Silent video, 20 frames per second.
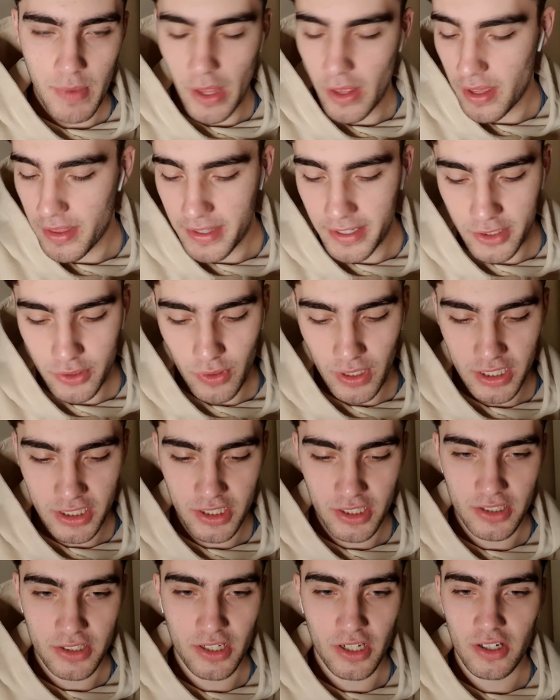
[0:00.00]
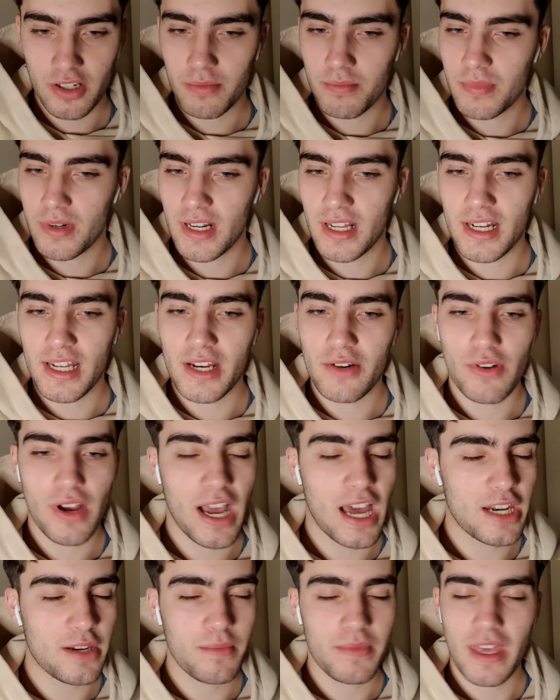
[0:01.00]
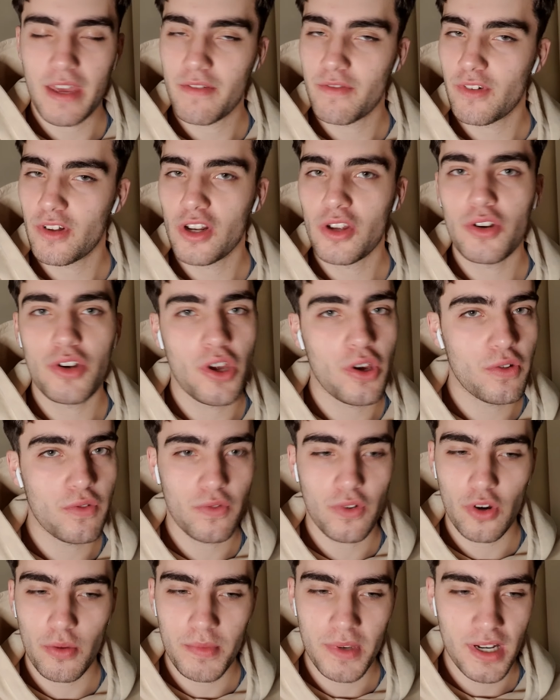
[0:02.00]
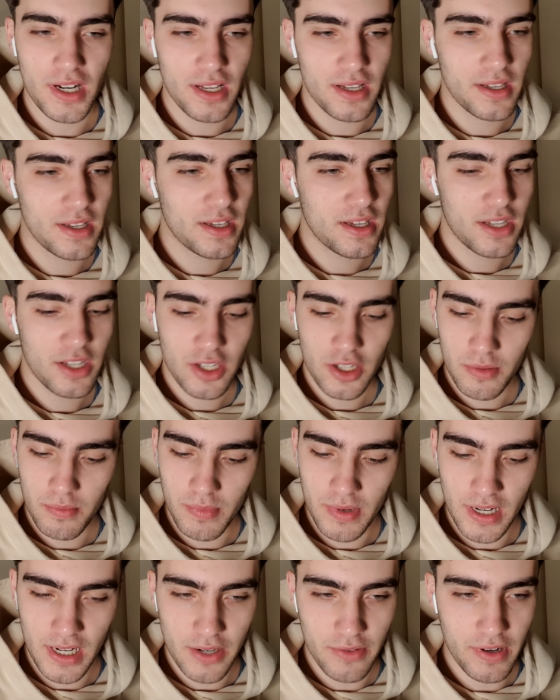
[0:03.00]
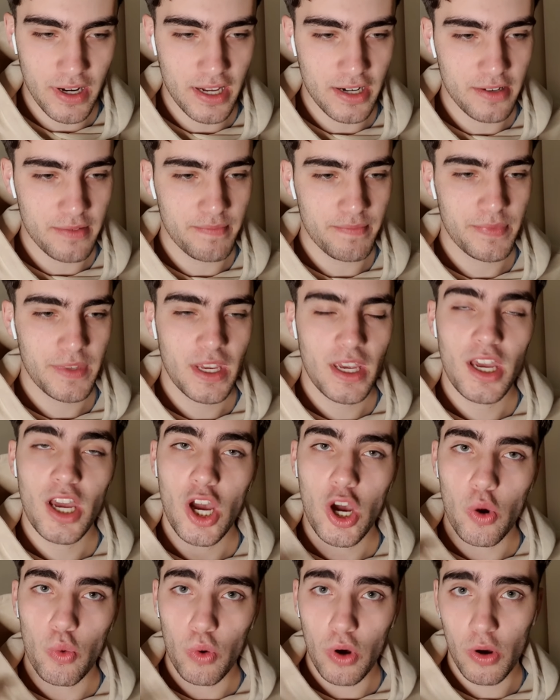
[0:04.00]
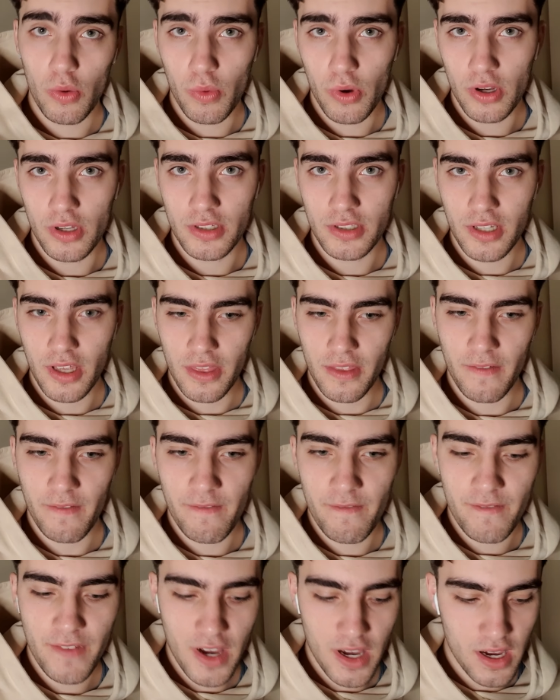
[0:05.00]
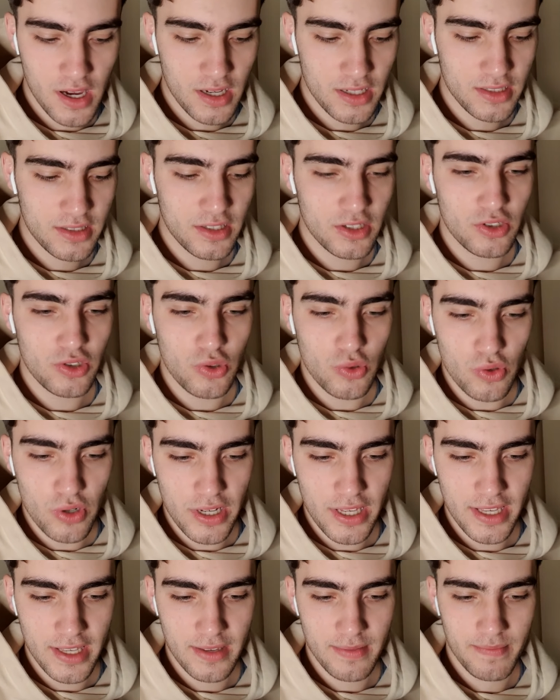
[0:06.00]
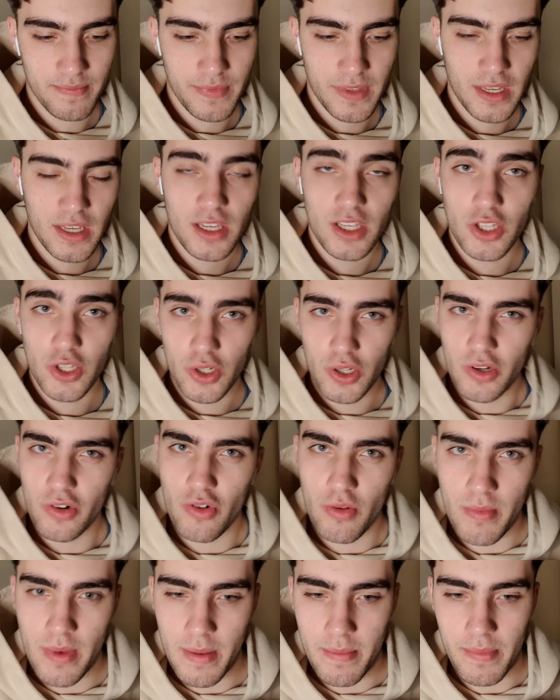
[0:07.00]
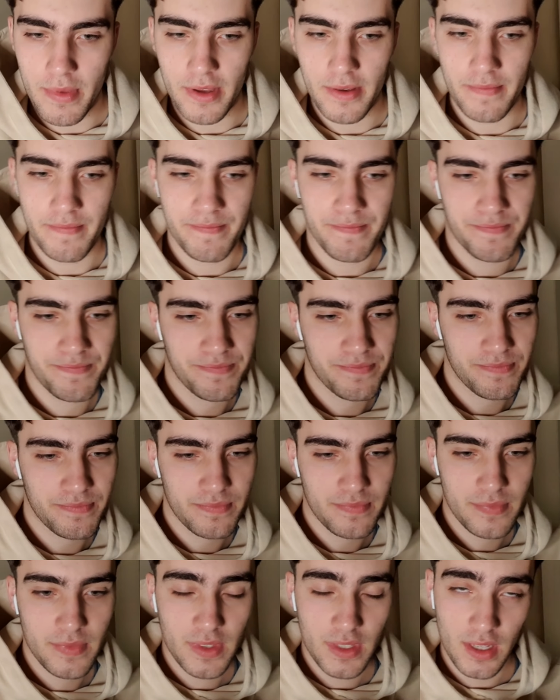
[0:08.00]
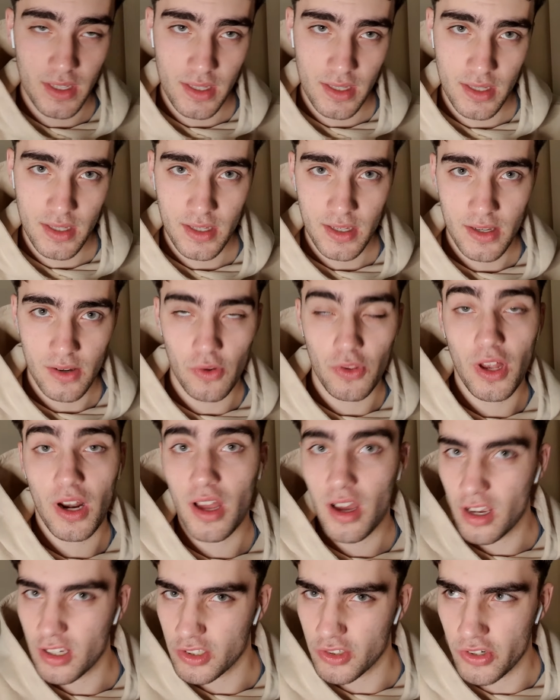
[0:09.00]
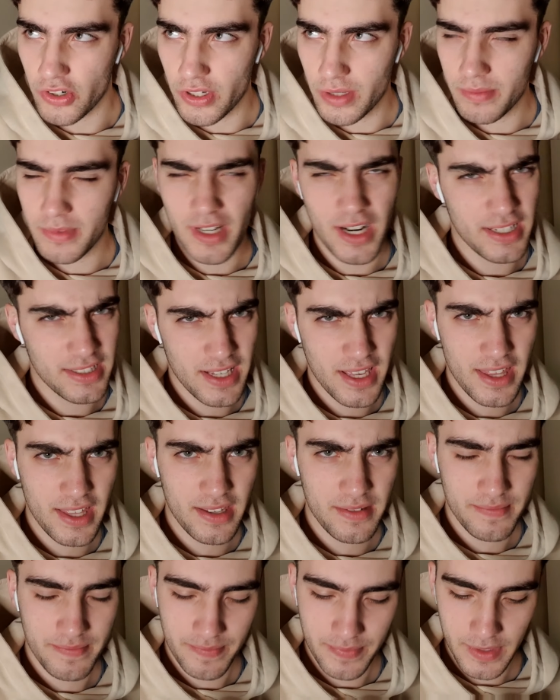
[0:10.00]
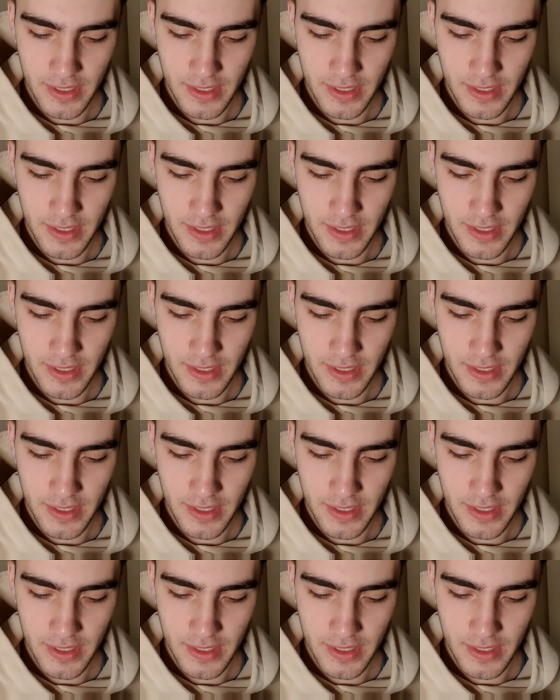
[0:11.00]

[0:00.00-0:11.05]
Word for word: By the way, these questions are completely random, they follow no formula, completely random. What was the first dream you can remember? Or the last dream, did I say that?